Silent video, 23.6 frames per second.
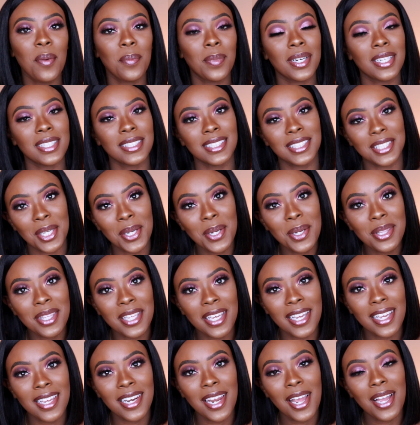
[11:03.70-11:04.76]
But until
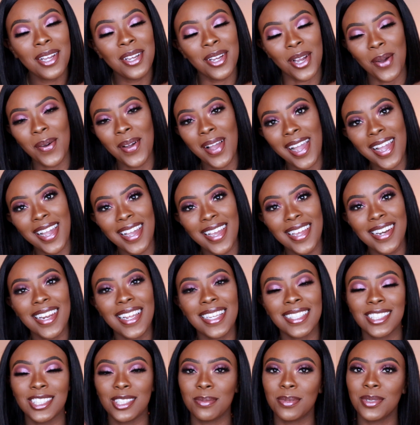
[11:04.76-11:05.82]
then, go ahead
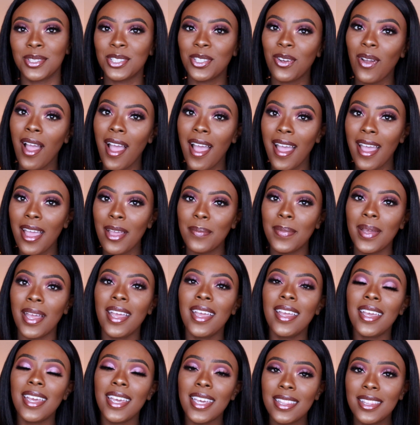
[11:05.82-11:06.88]
and subscribe,
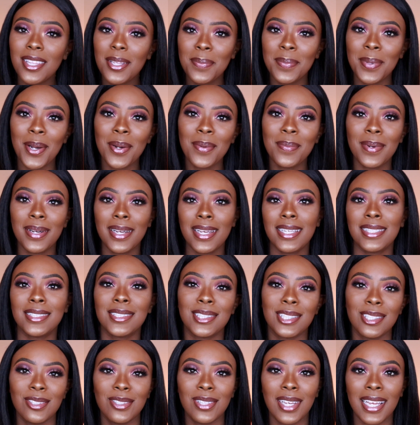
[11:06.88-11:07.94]
hit the bell button
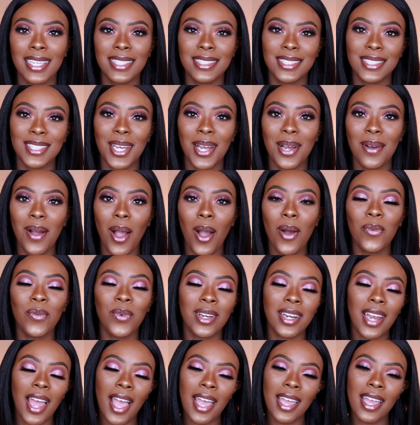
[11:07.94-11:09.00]
so you guys know
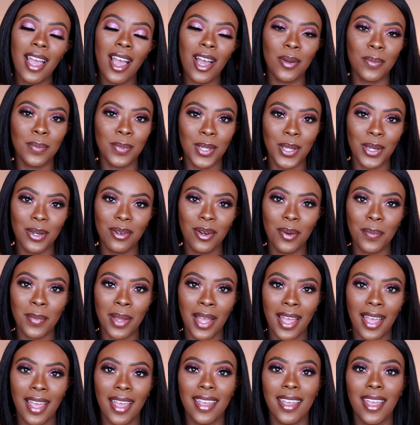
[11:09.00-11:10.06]
when I upload
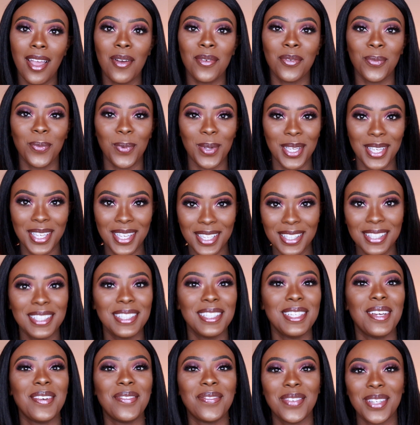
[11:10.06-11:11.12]
my
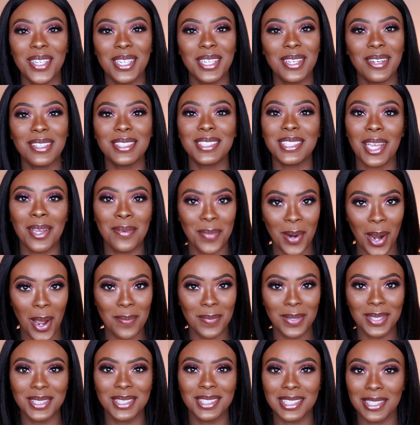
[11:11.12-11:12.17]
weekly videos. I
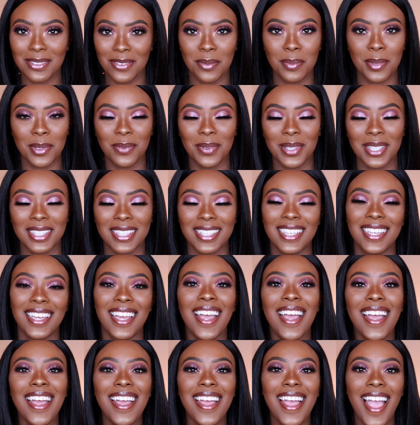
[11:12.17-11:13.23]
promise they will be weekly.
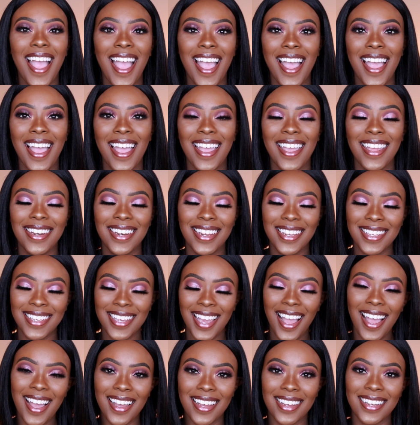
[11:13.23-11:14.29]
And
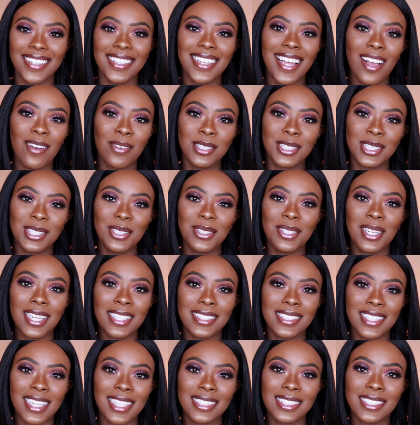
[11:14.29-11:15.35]
yeah, I will see you
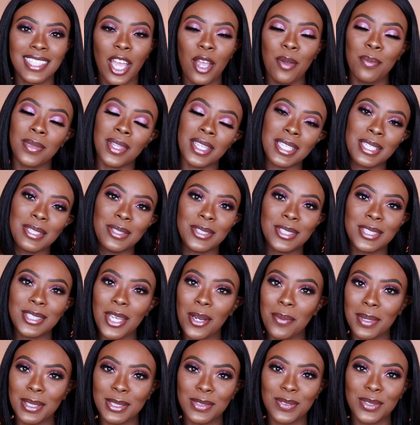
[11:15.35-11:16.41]
guys next time. Thank you
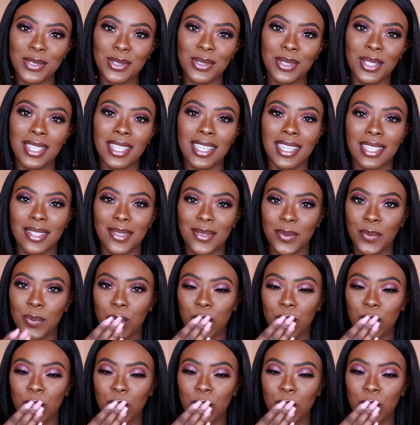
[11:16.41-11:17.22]
so much for tuning in.